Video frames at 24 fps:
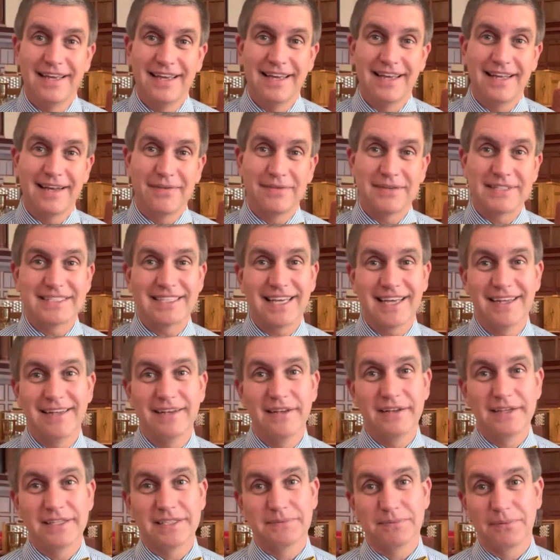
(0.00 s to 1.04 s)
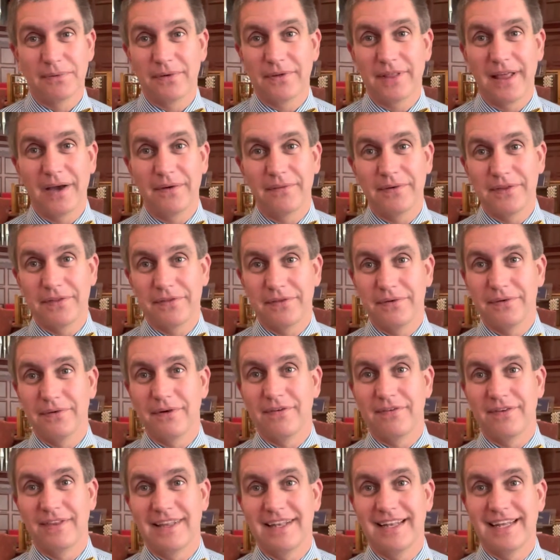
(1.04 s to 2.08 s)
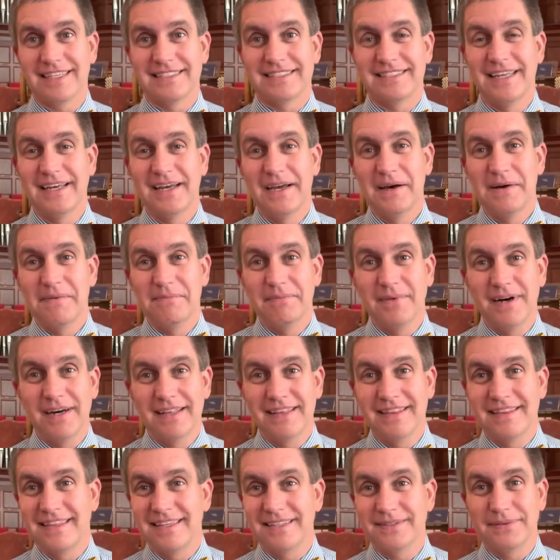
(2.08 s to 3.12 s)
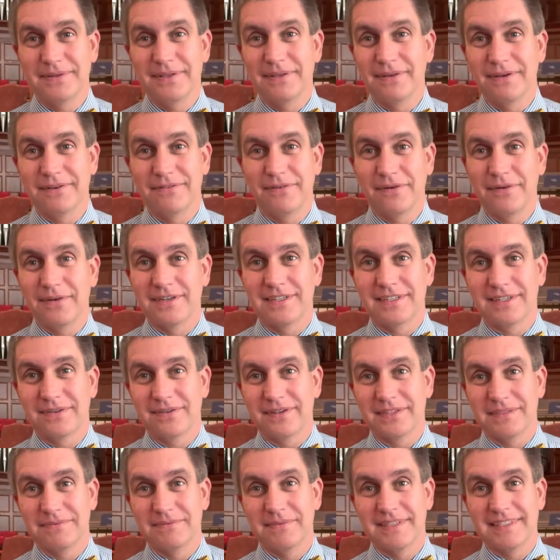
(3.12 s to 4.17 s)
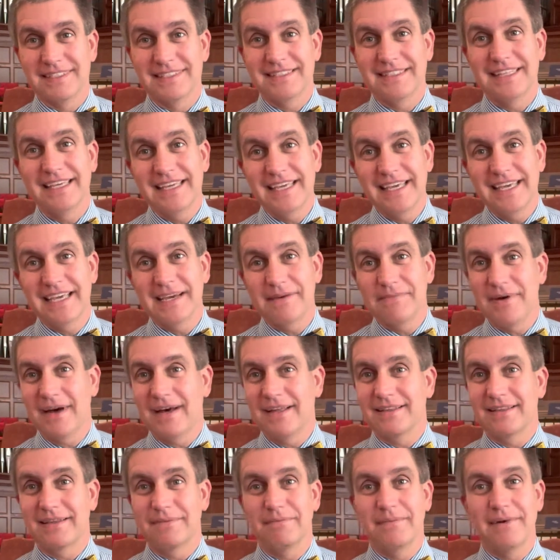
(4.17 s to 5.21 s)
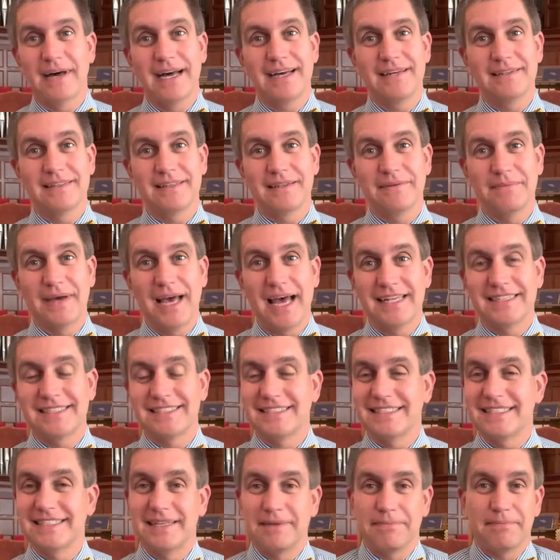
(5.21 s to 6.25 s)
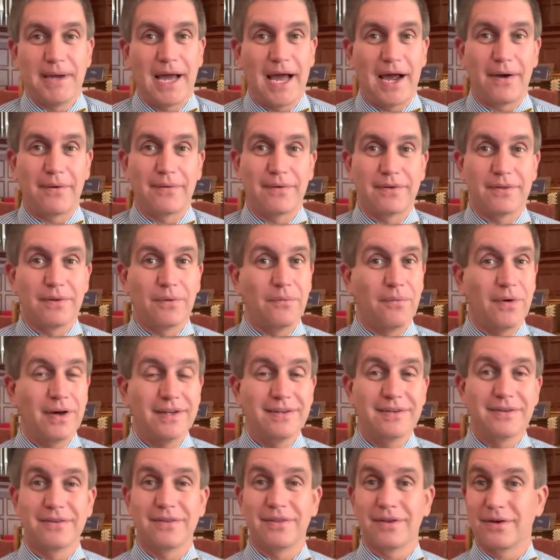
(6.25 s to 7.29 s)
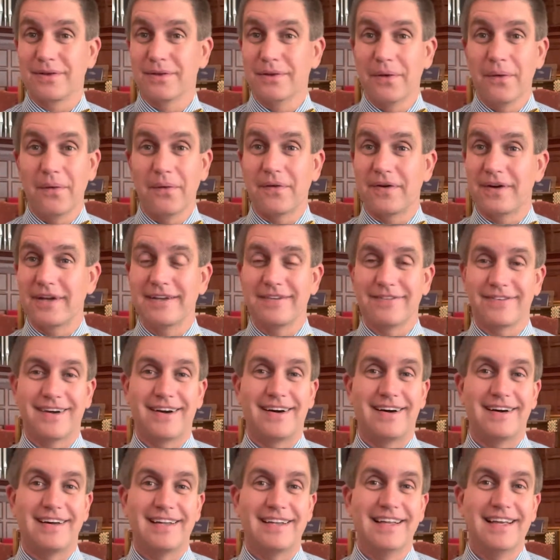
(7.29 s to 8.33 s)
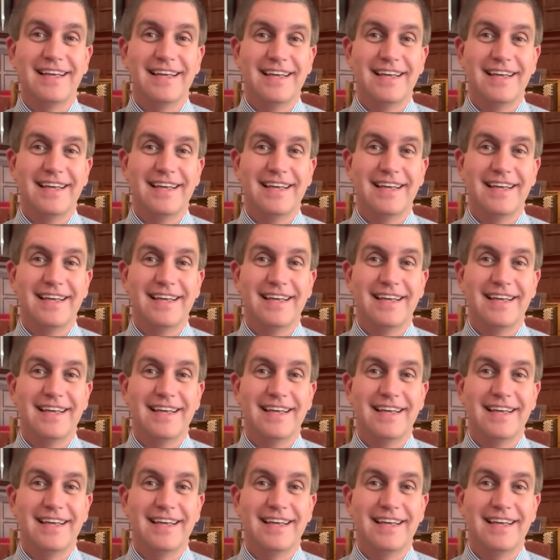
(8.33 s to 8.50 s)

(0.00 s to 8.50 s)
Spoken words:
And I'm excited to explore that with you over the next month as we look forward to Christmas, thinking about the majesty, the power, the wonder, the glory of God,